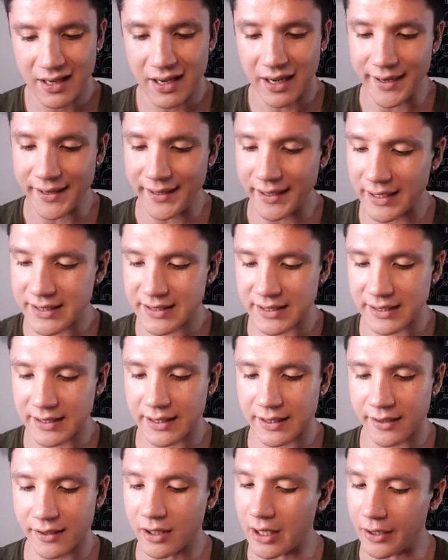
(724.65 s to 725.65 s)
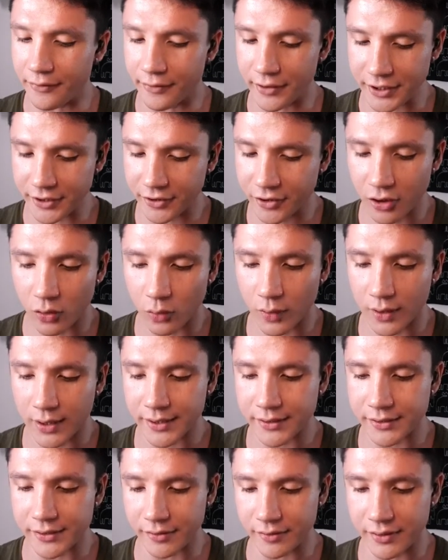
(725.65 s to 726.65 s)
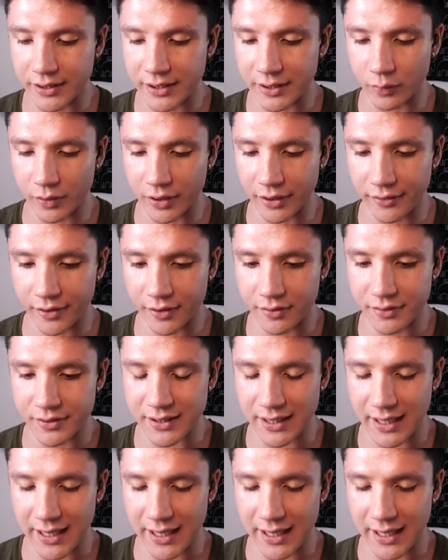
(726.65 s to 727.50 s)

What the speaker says: A Nightingale, I've already got one, don't need one of those.